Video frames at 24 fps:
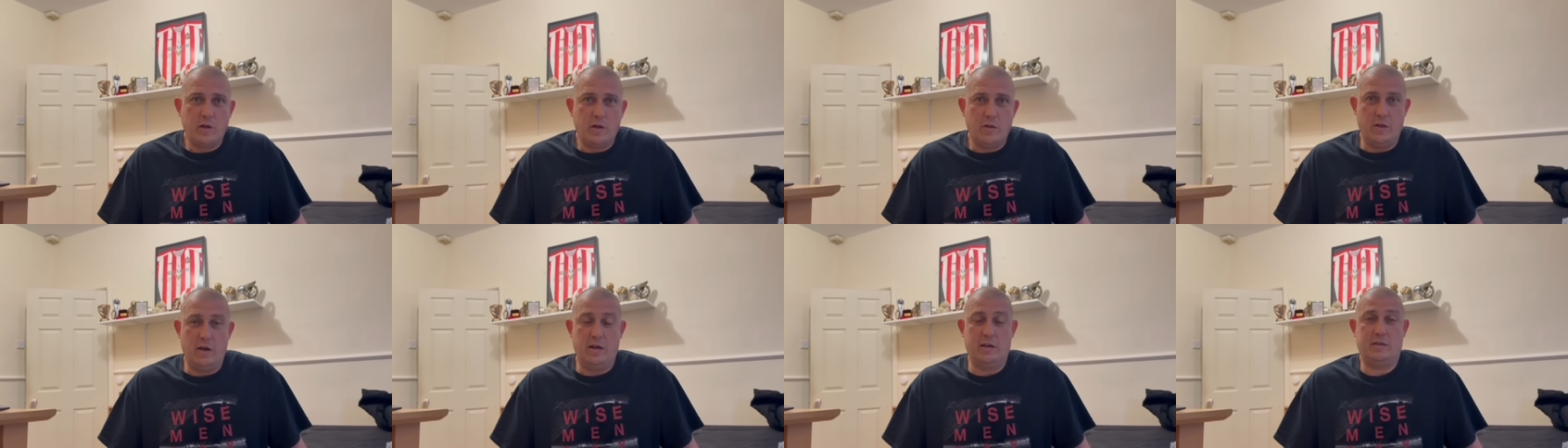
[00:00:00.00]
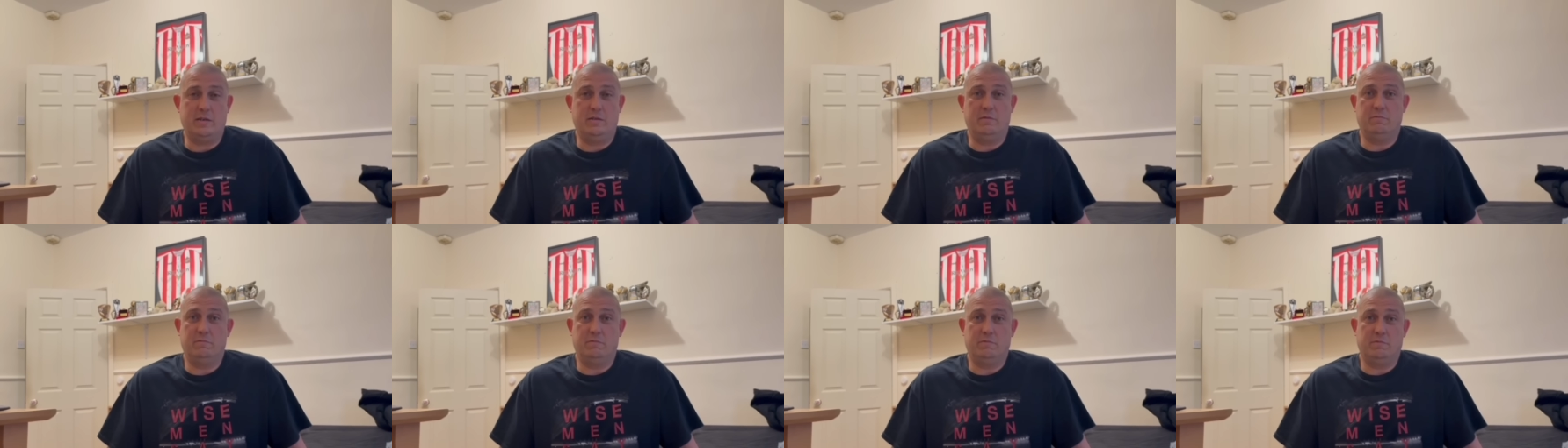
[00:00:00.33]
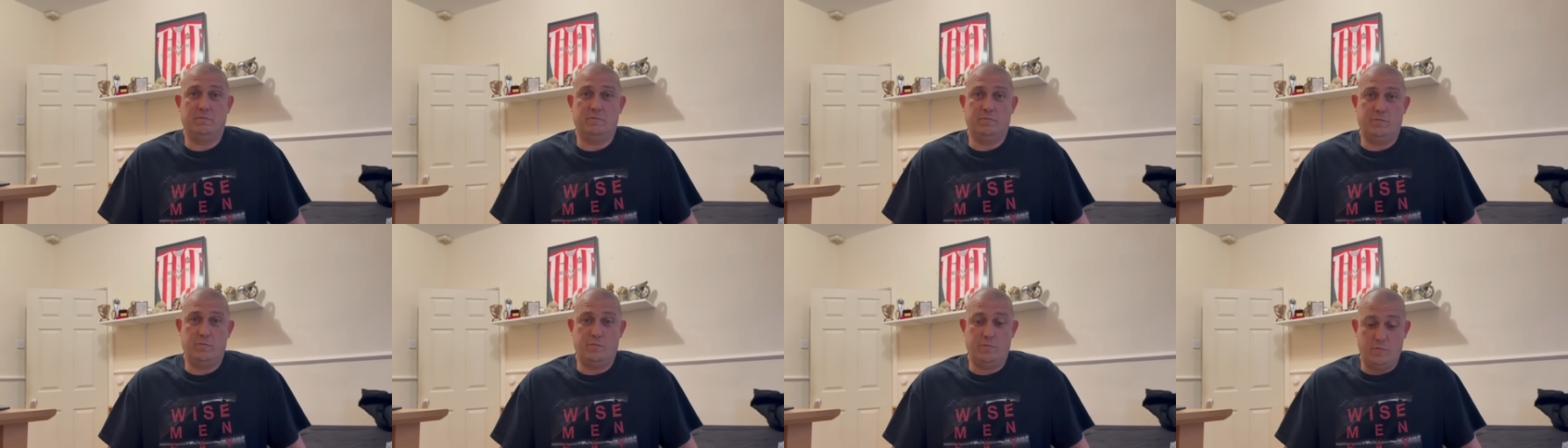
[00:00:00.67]
that
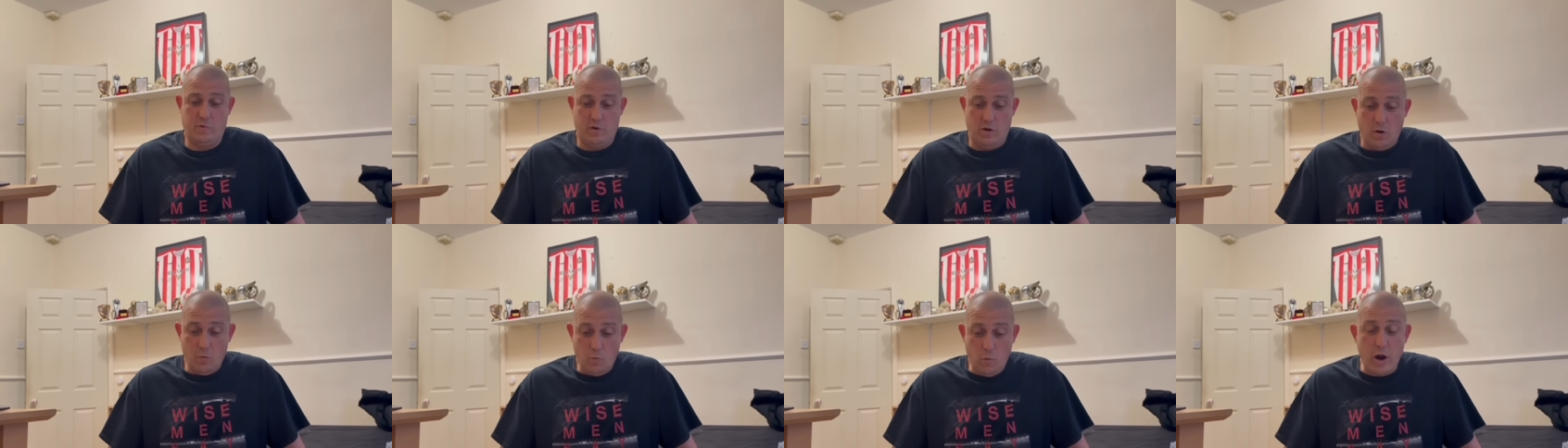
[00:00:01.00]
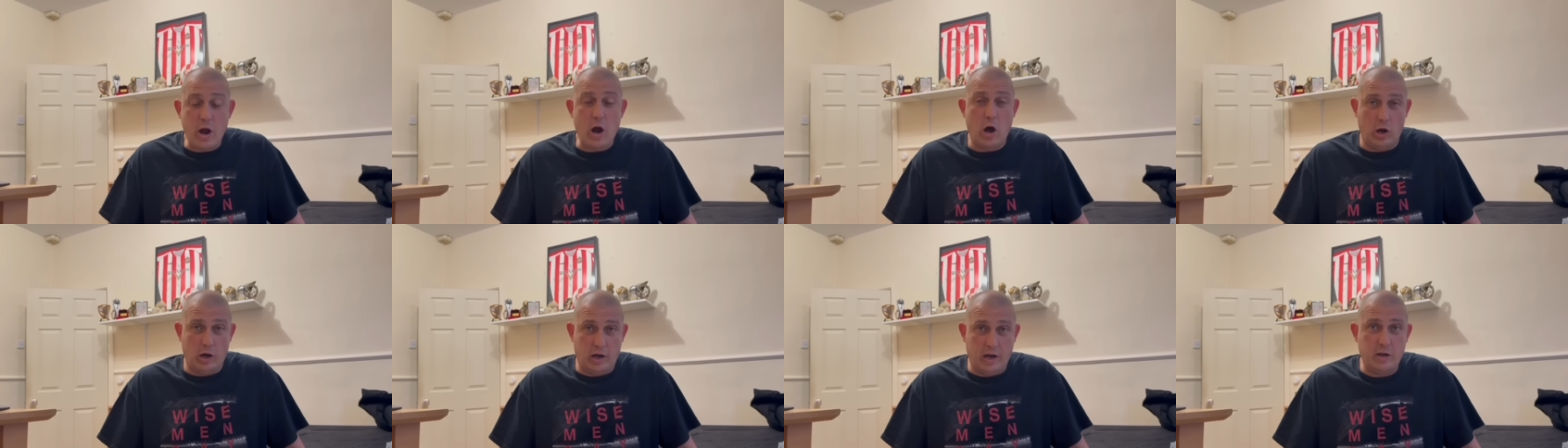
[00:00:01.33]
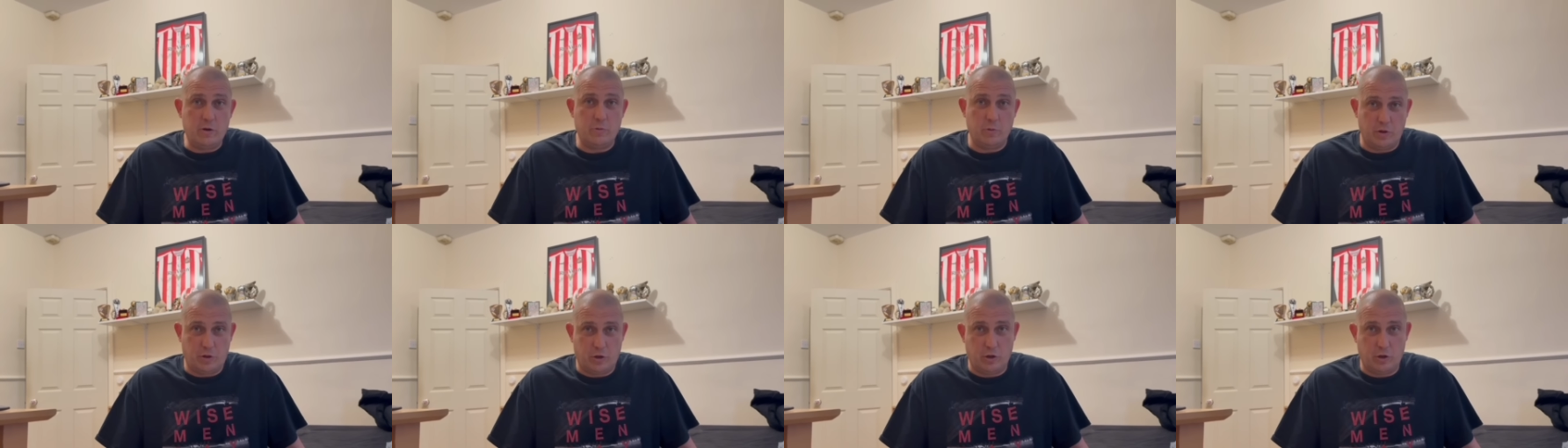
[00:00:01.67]
we are linked with?